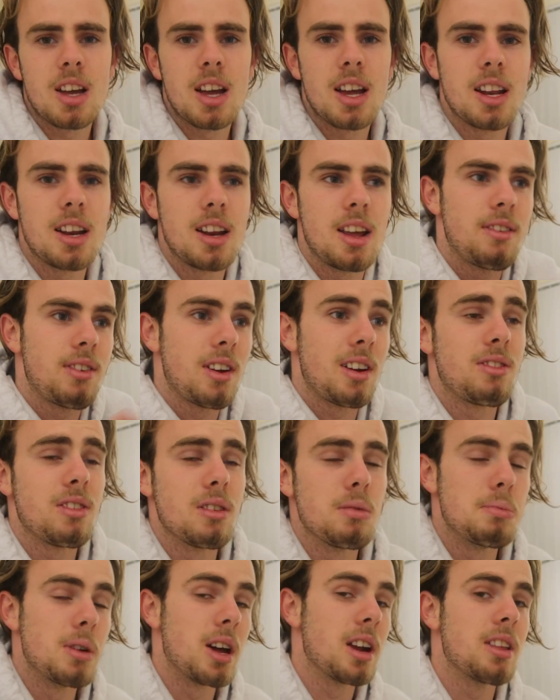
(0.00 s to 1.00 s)
And if I
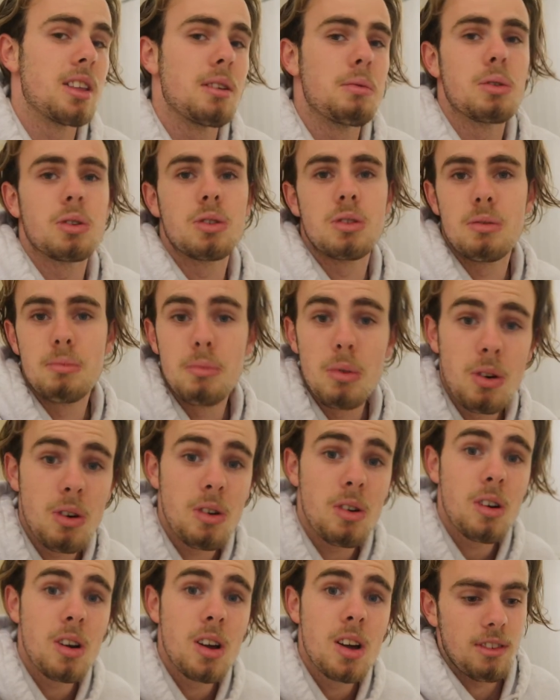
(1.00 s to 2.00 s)
feel better, then we'll do more.